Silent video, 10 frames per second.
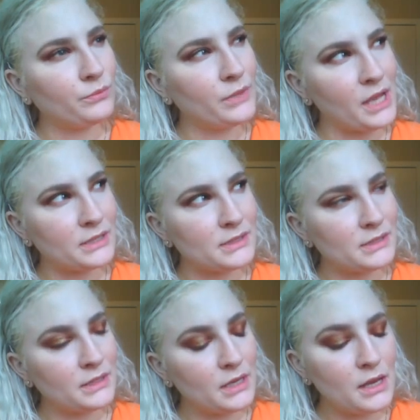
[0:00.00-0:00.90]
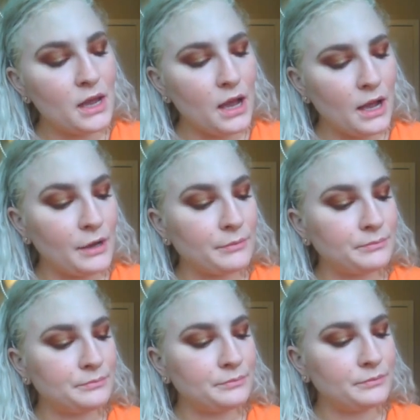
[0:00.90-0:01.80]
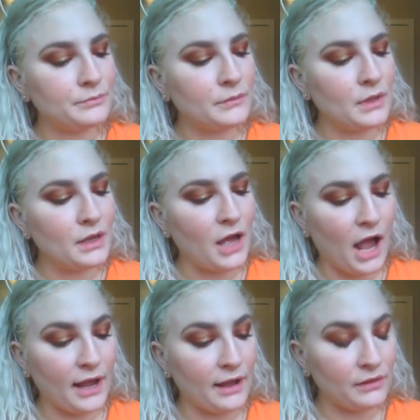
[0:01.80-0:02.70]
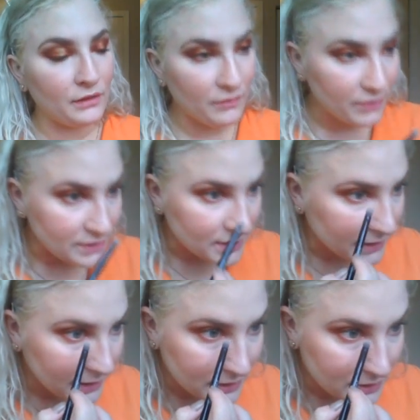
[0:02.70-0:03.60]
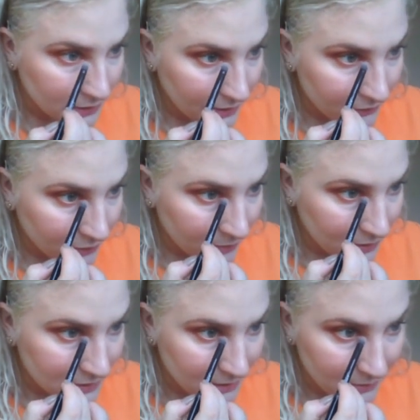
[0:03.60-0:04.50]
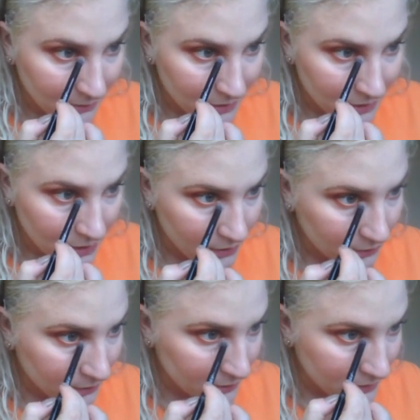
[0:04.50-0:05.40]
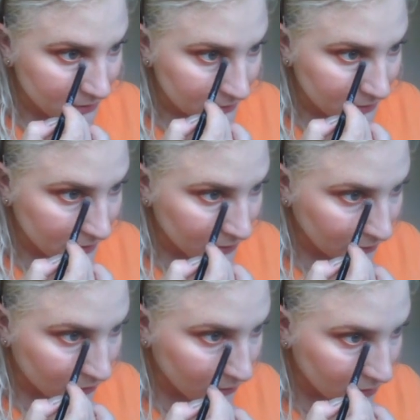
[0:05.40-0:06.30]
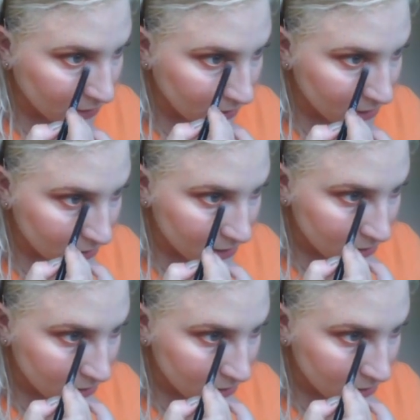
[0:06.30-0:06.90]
yes. I love this. I think it's great for pale skin, but I'm going to go in with this with the inner corner